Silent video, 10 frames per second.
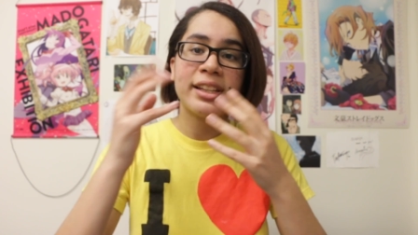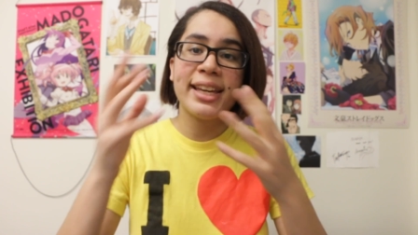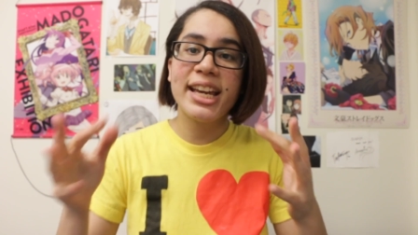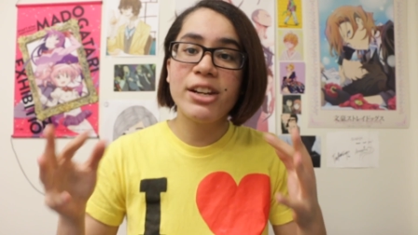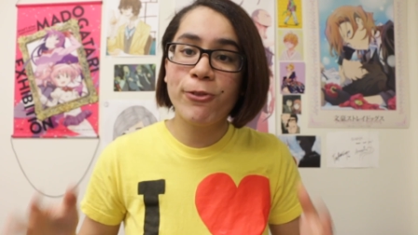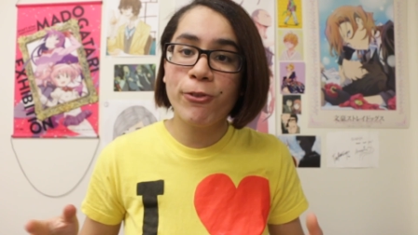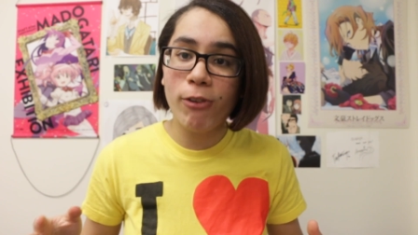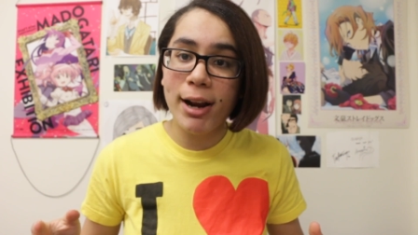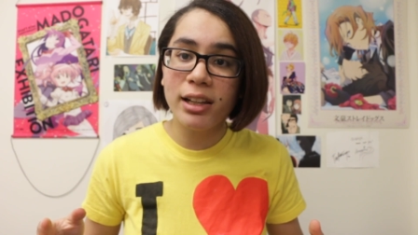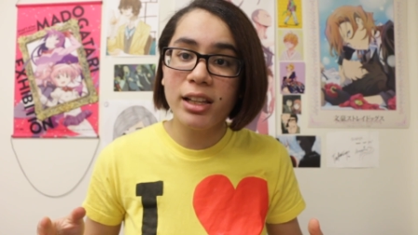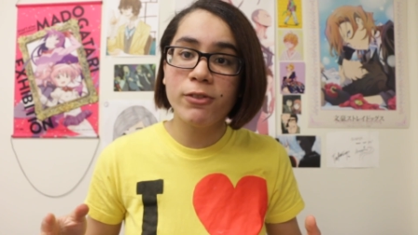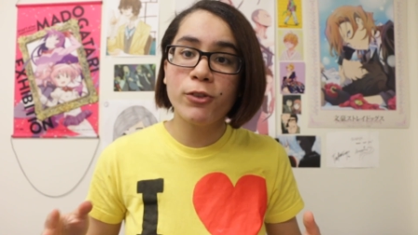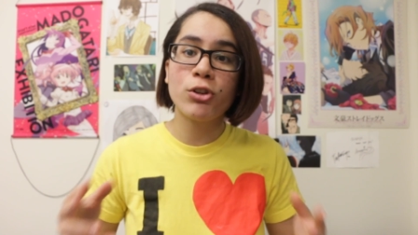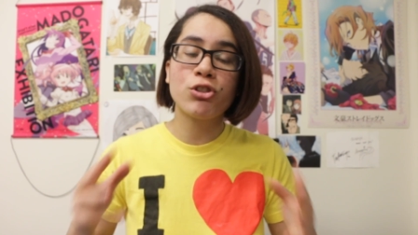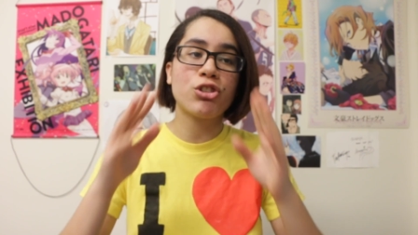kid-friendly
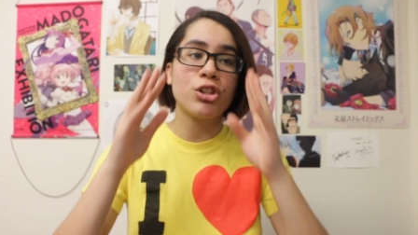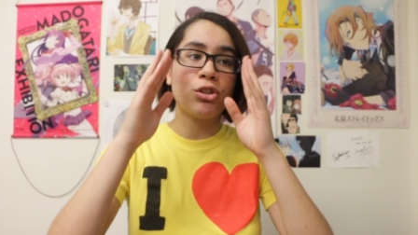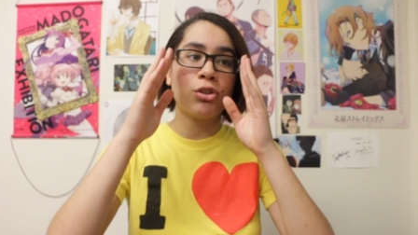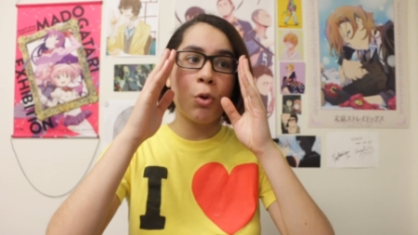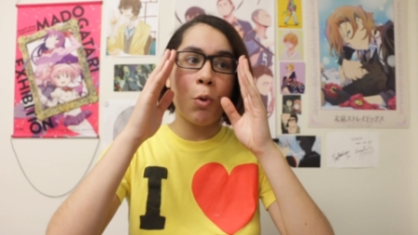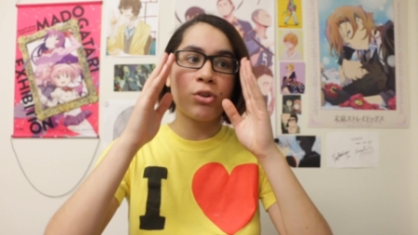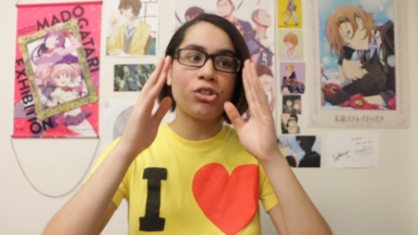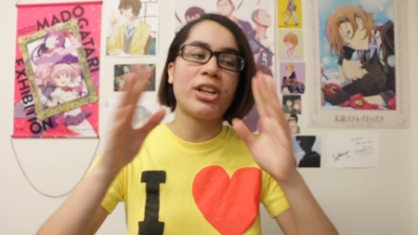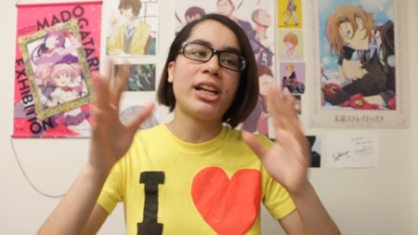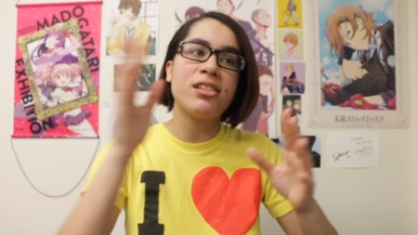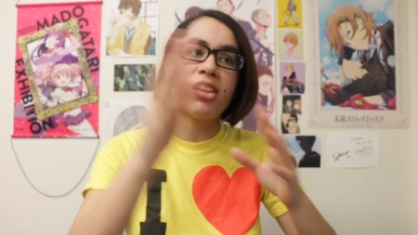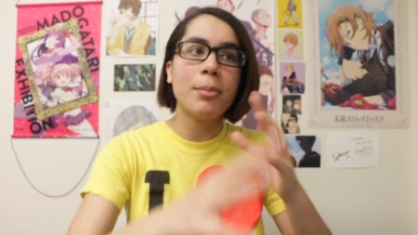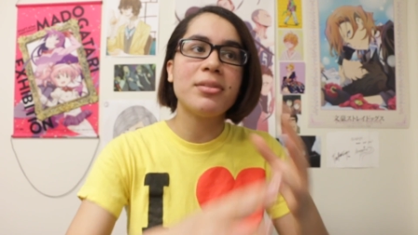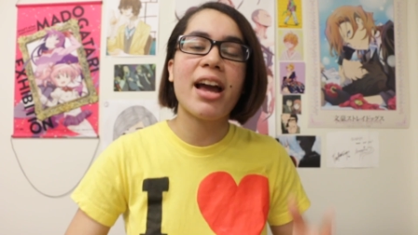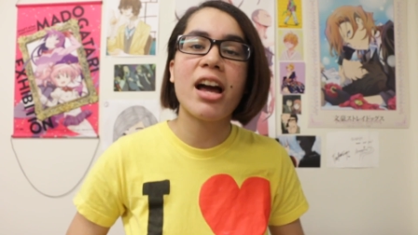version or just like a
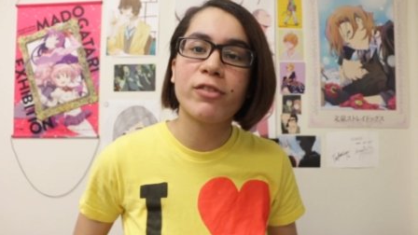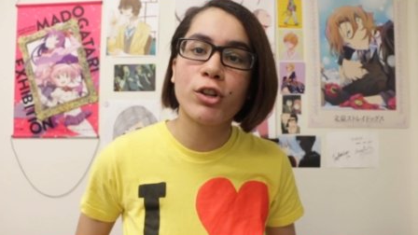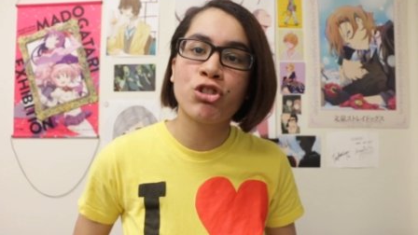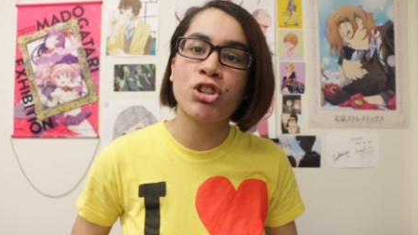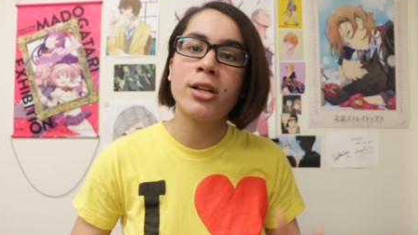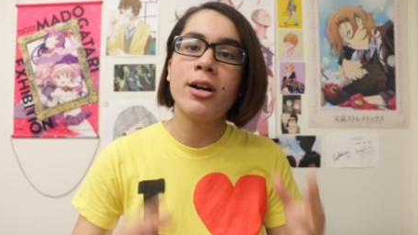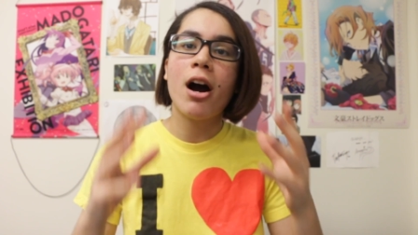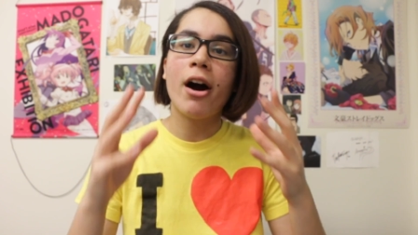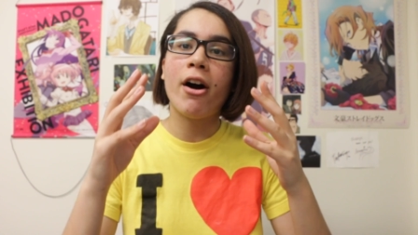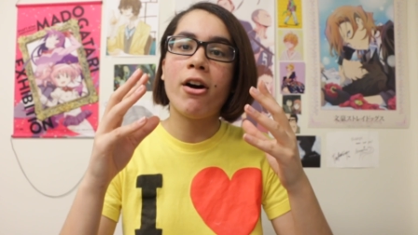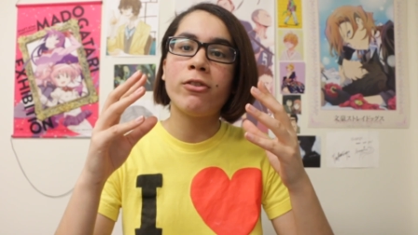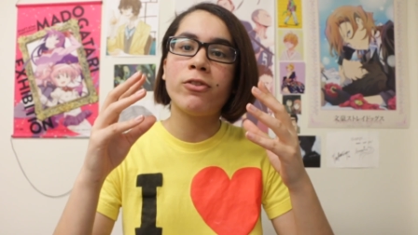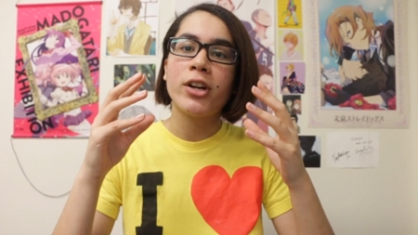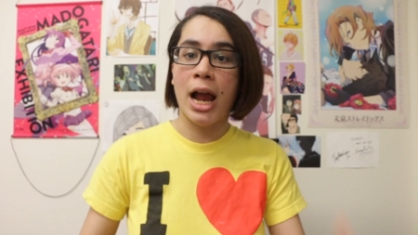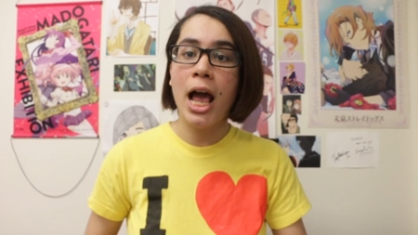dumbed-down version
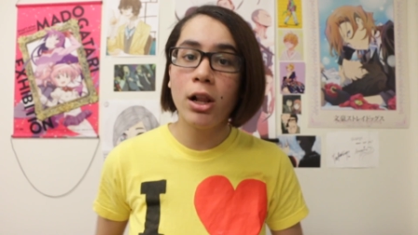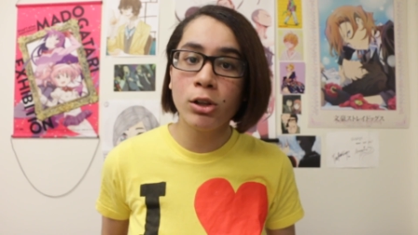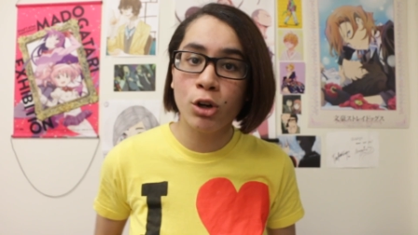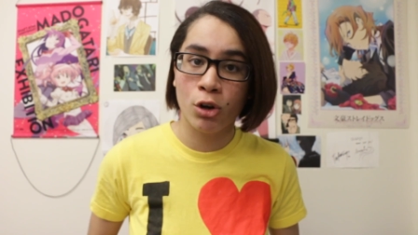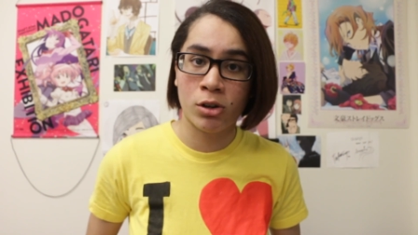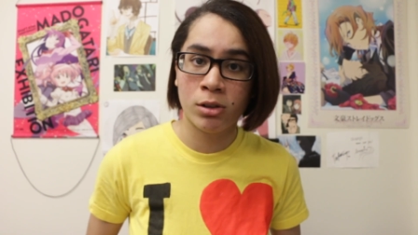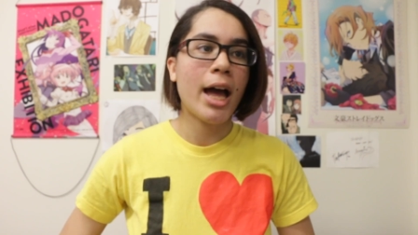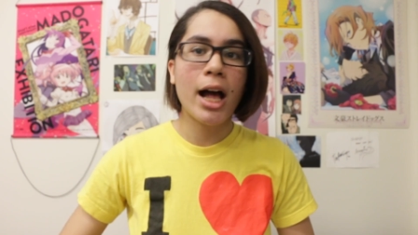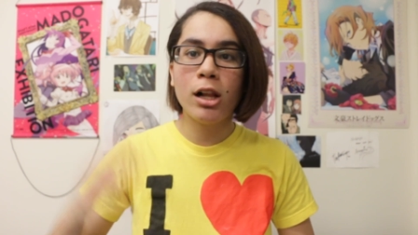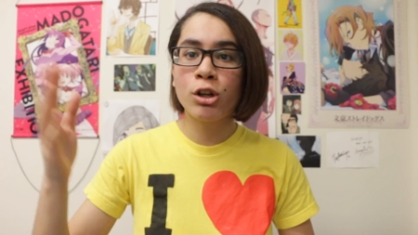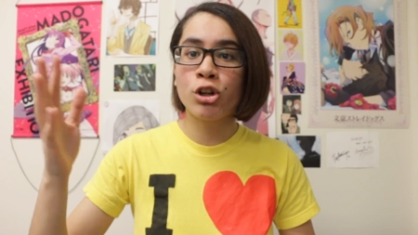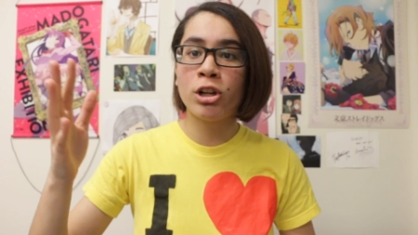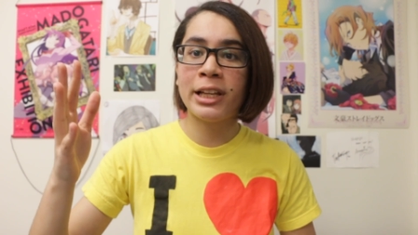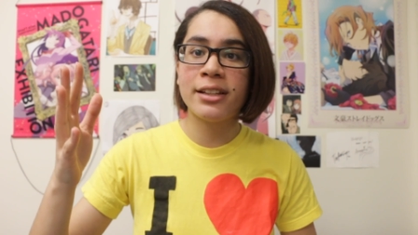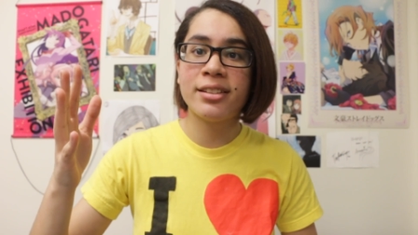of Hell Girl. Hell
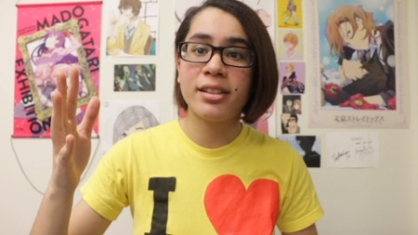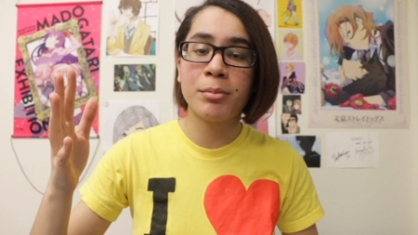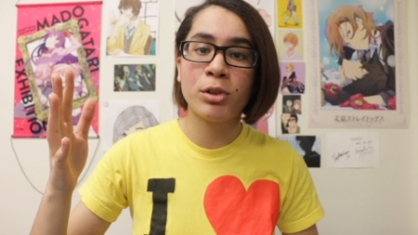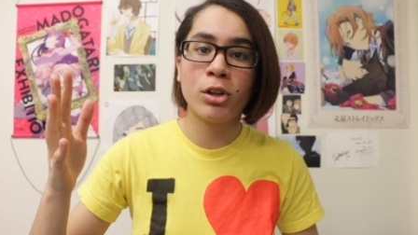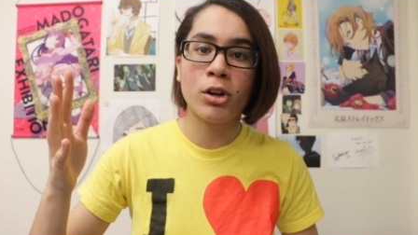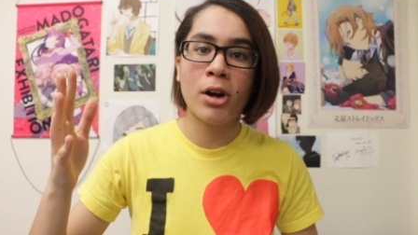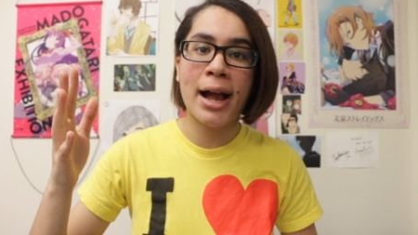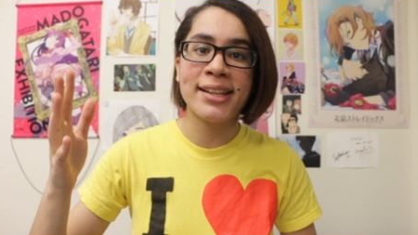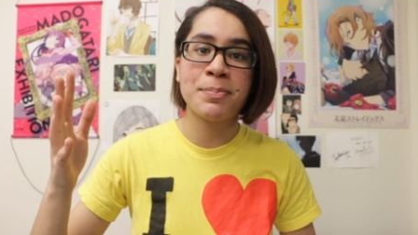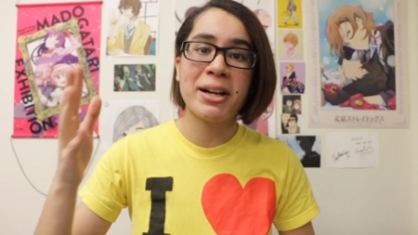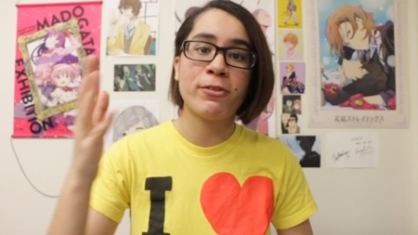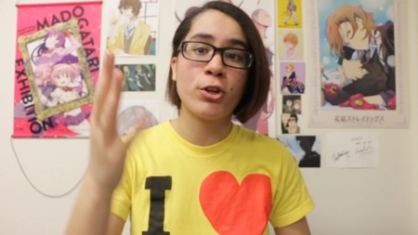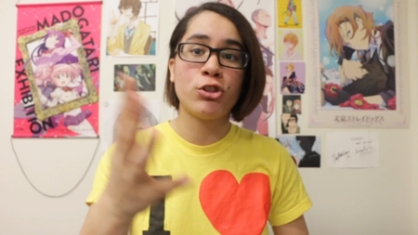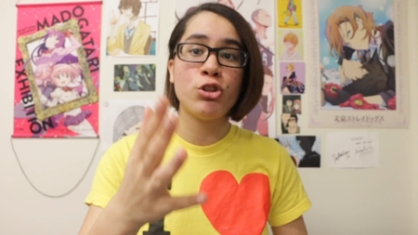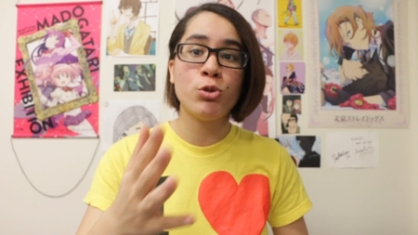Girl, in a similar aspect, for
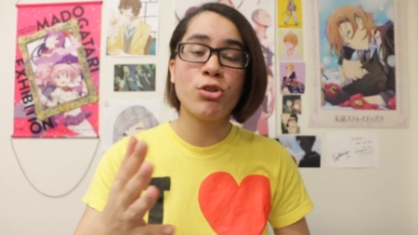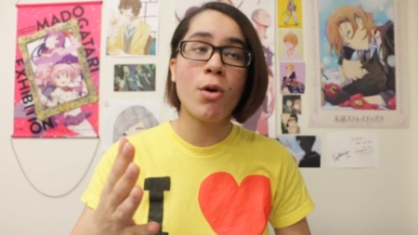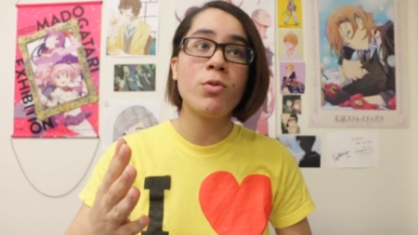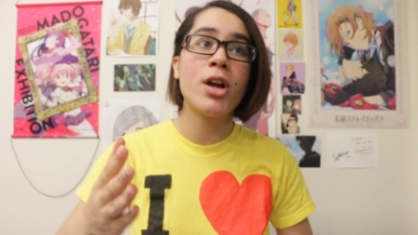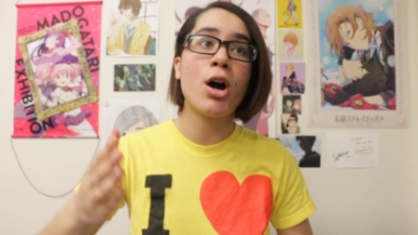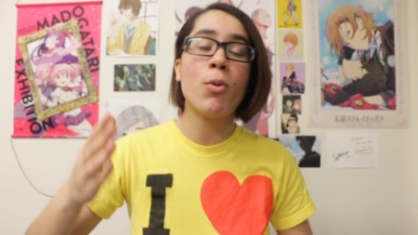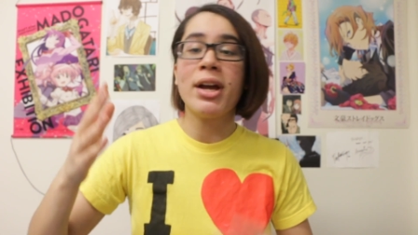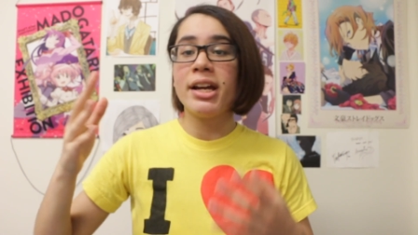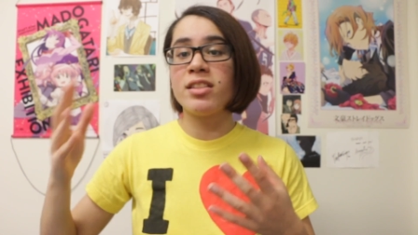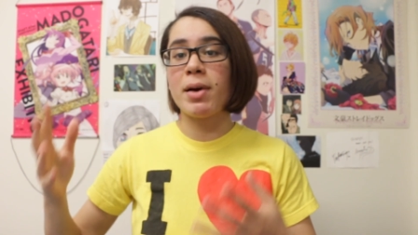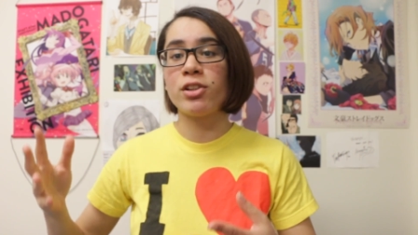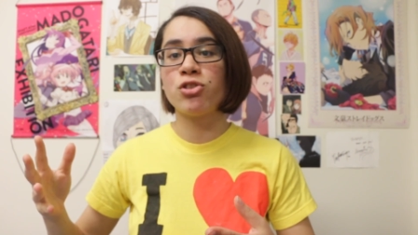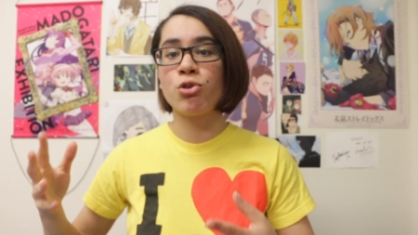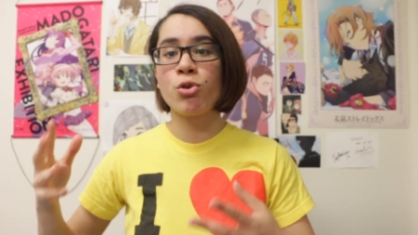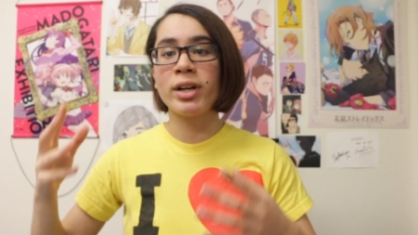those of you who don't know, it's about a
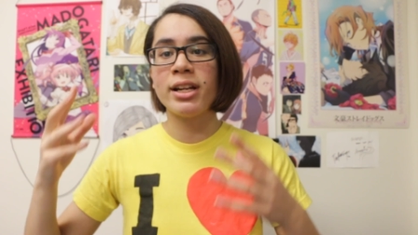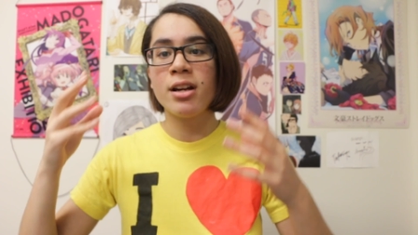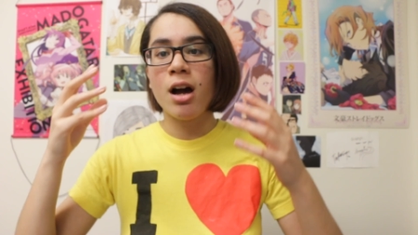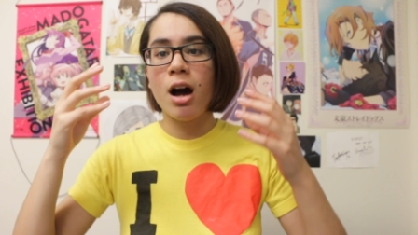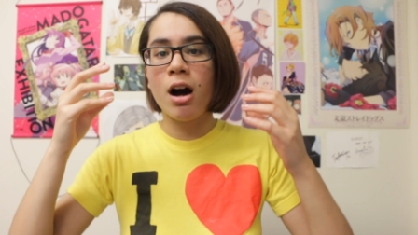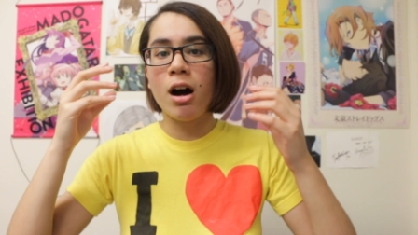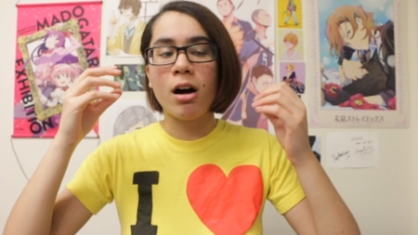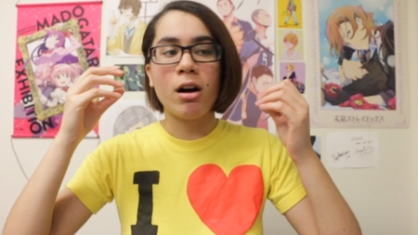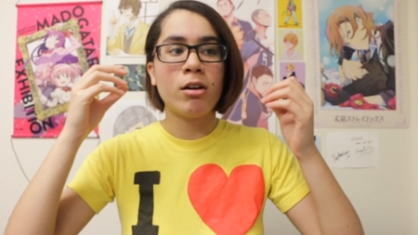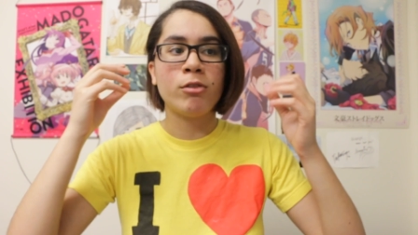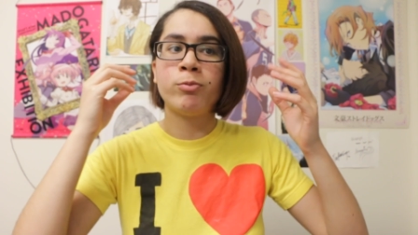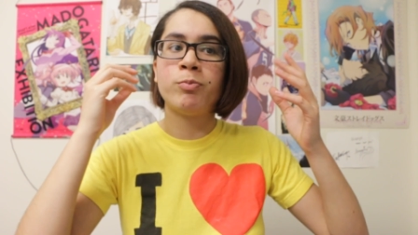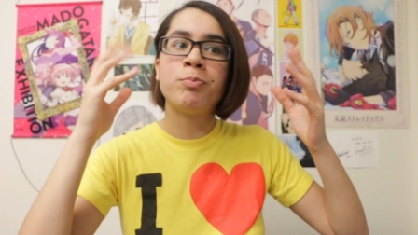story of